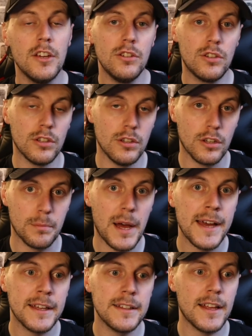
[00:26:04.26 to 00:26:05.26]
can look
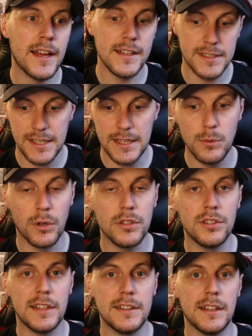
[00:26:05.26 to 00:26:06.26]
back at that, see what you
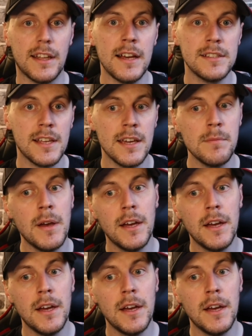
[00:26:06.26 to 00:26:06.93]
did the last time,